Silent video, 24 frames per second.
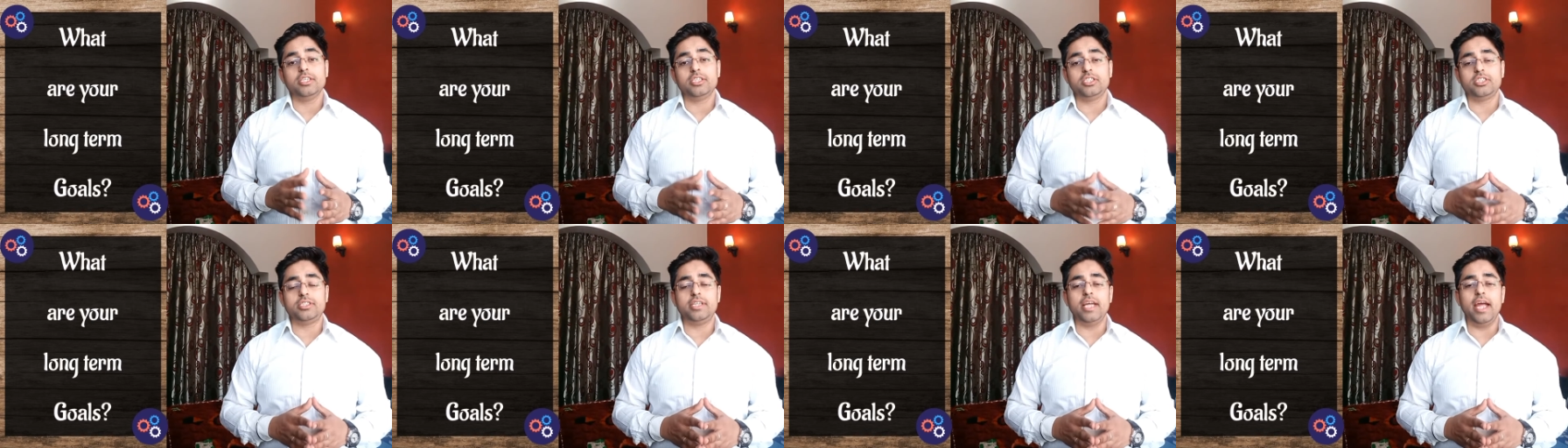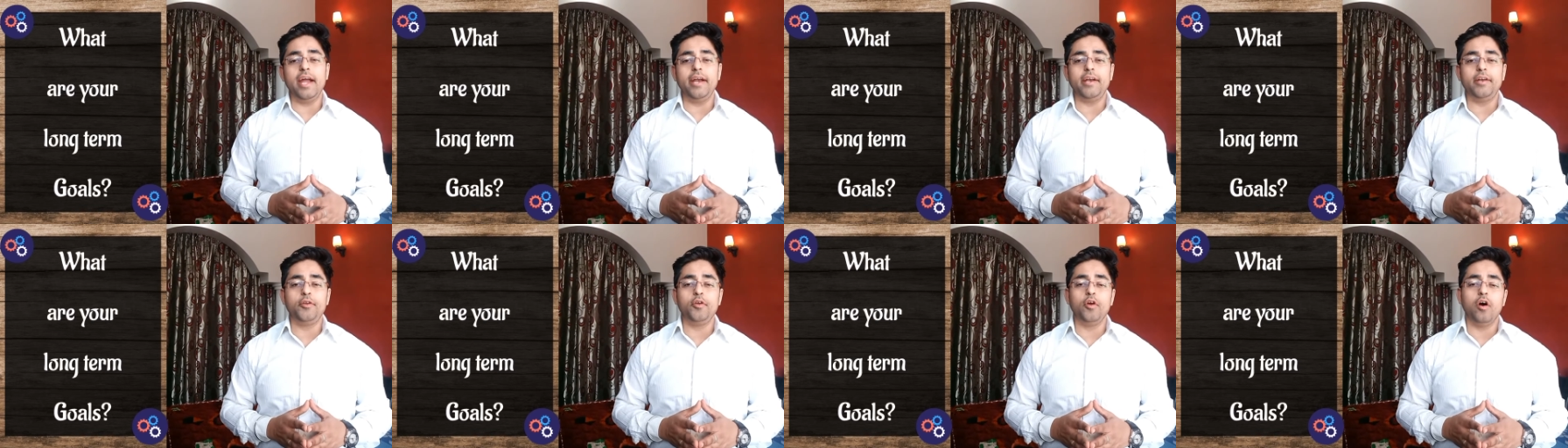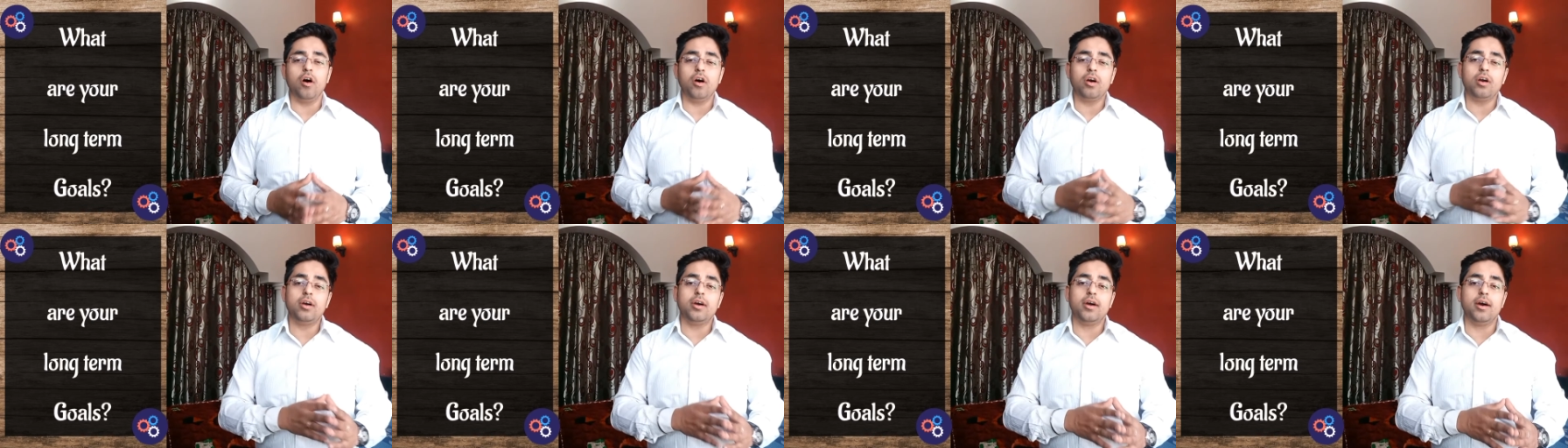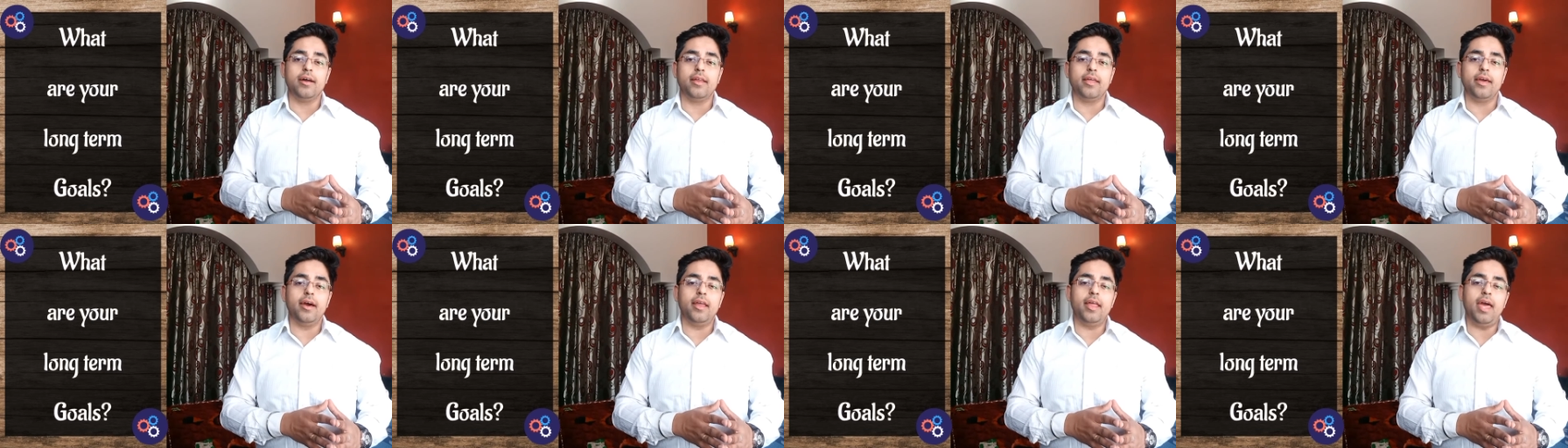State your
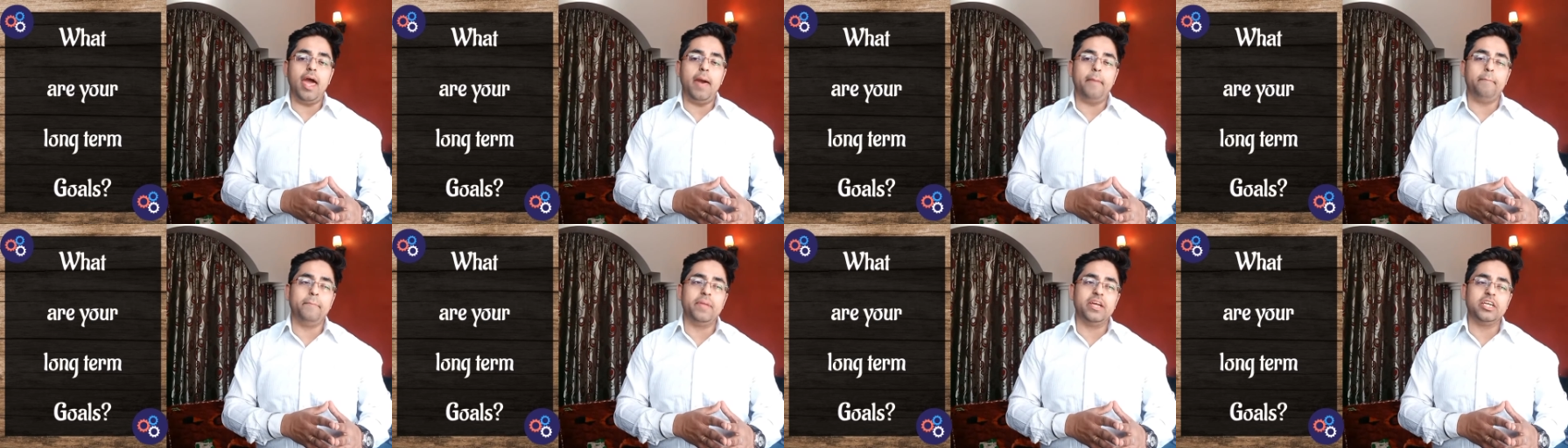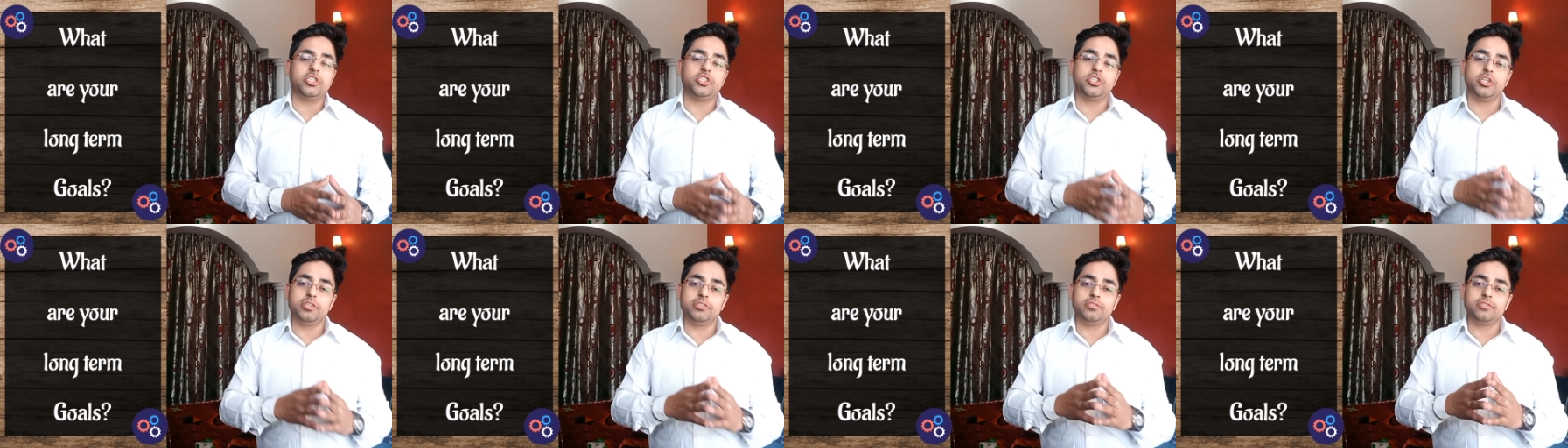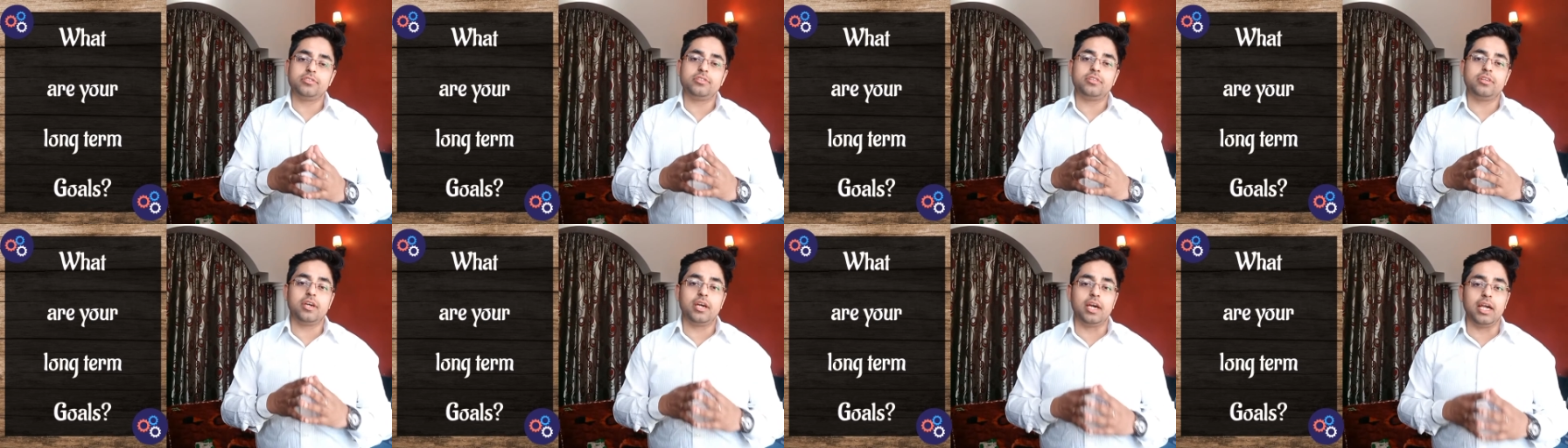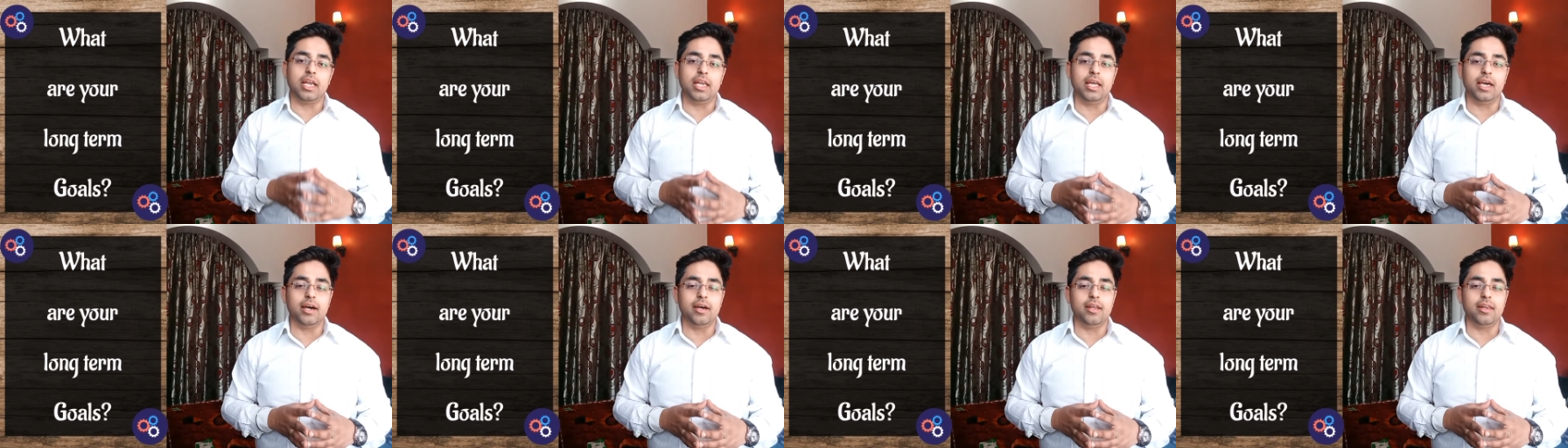career ambitions
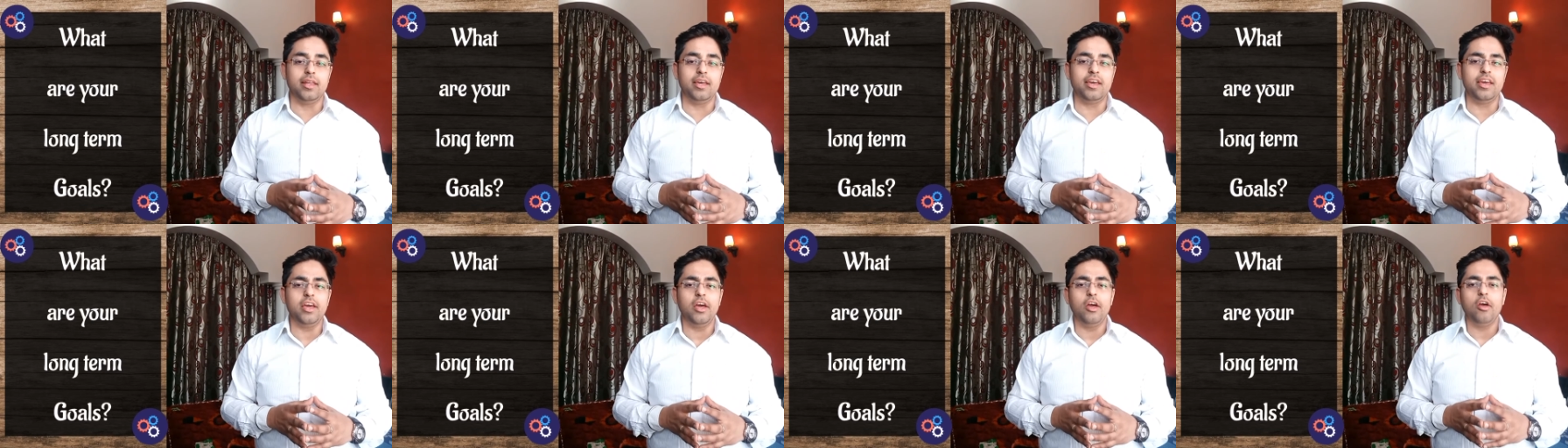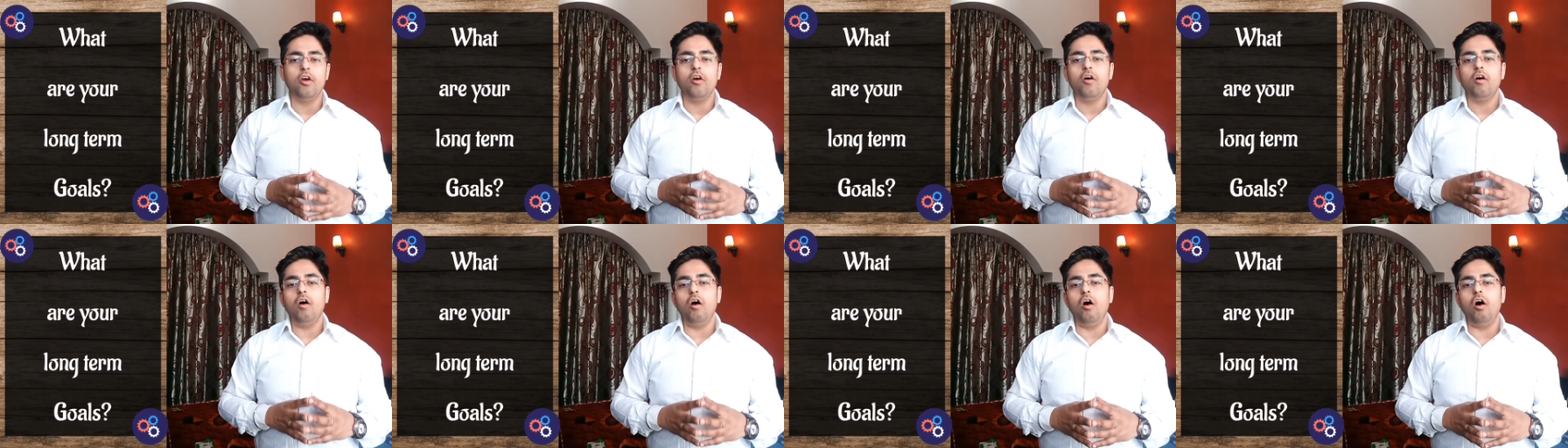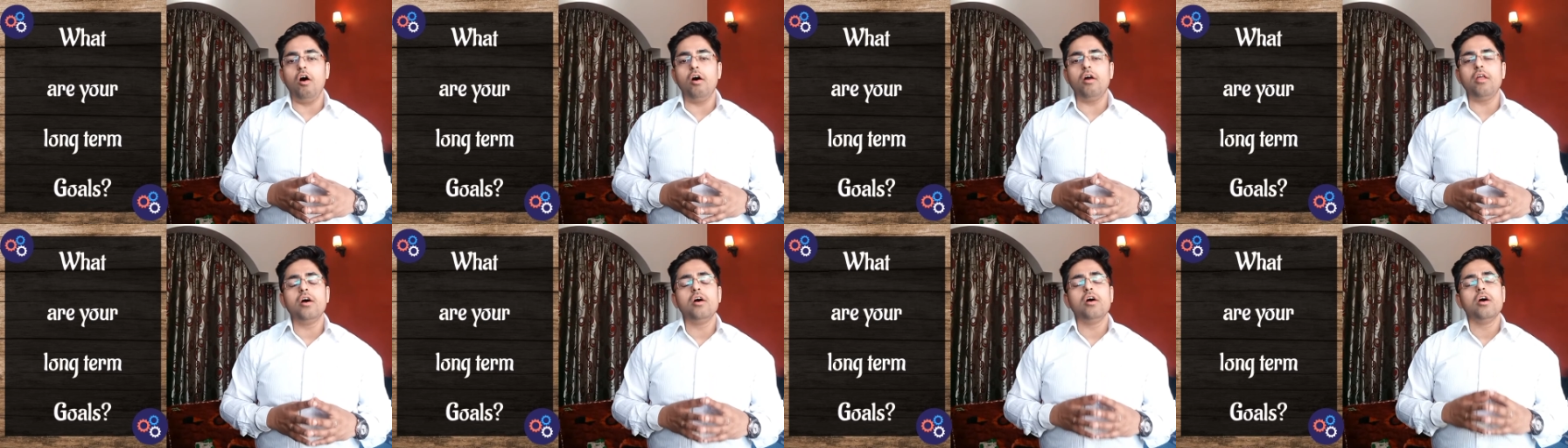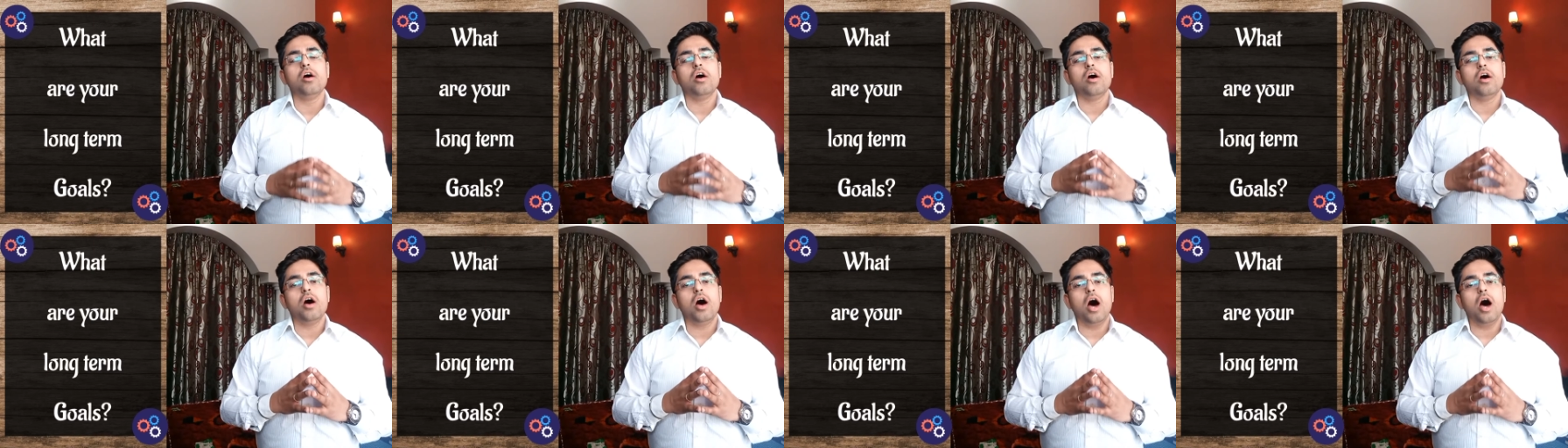clearly or